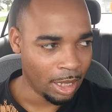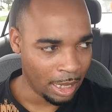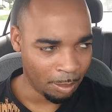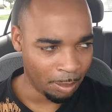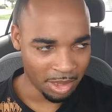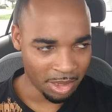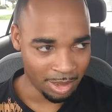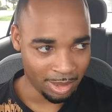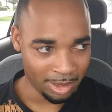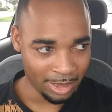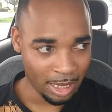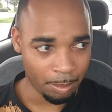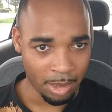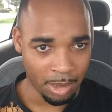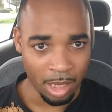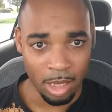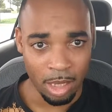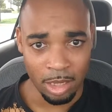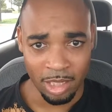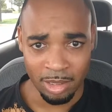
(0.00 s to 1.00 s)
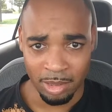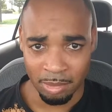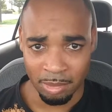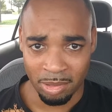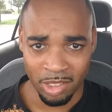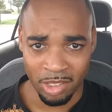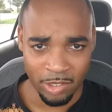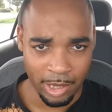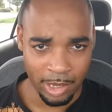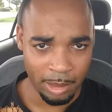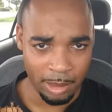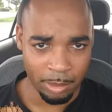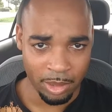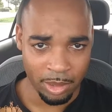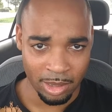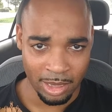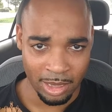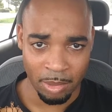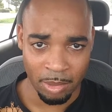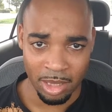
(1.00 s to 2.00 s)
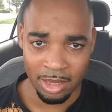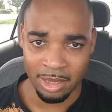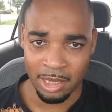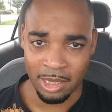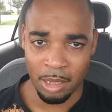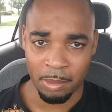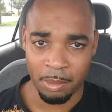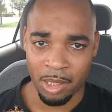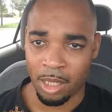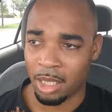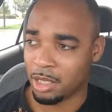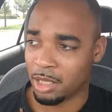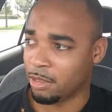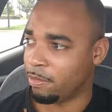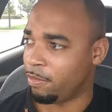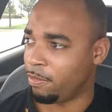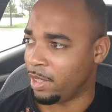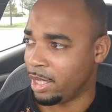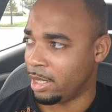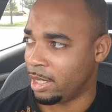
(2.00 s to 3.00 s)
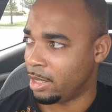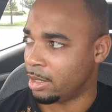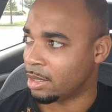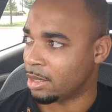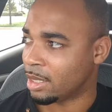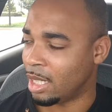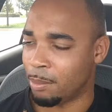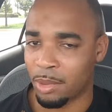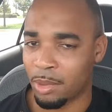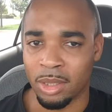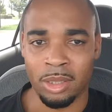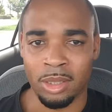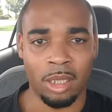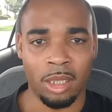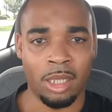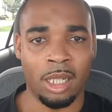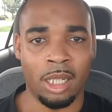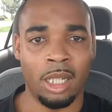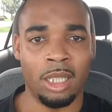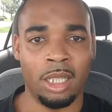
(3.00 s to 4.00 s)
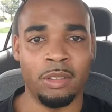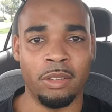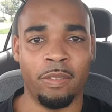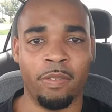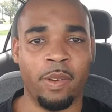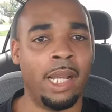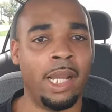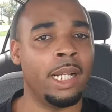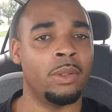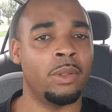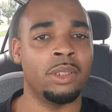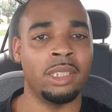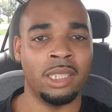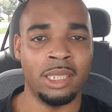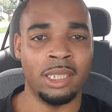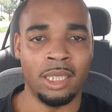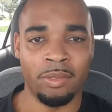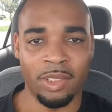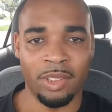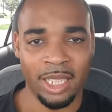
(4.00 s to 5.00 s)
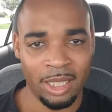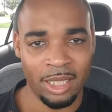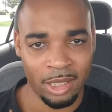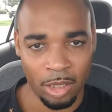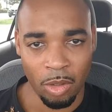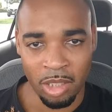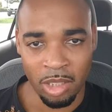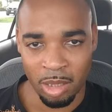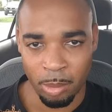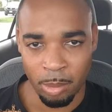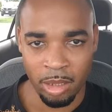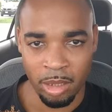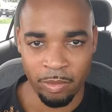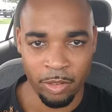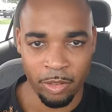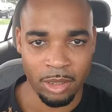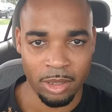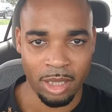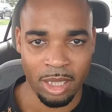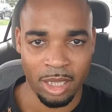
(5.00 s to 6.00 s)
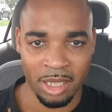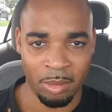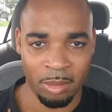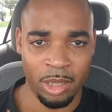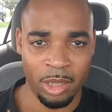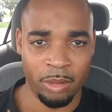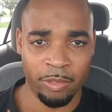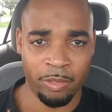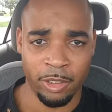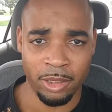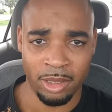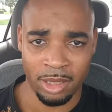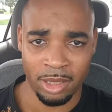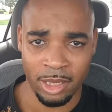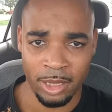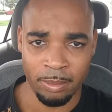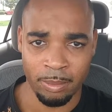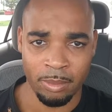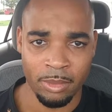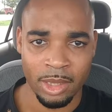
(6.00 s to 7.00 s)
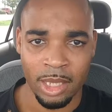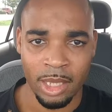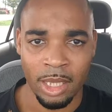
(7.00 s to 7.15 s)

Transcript: I'm going to stop calling you subscribers. I'm going to stop calling you fans. I'm going to start calling you faculty of Indigo Community.